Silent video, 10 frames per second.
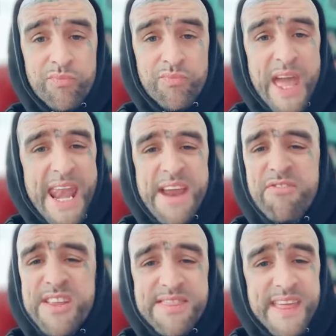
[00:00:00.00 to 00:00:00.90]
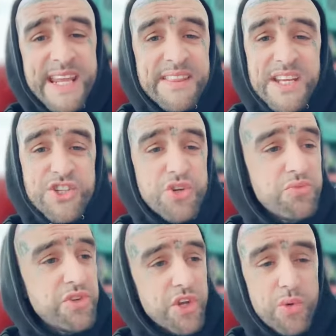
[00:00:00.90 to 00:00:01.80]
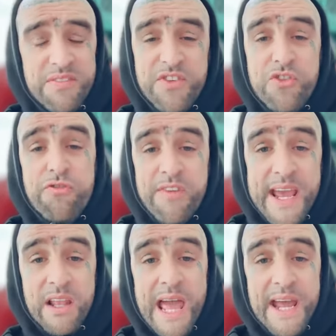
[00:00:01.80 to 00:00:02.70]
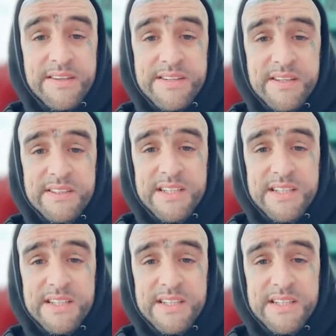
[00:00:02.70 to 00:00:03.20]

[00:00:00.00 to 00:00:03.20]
that everything that you do, if you fail at,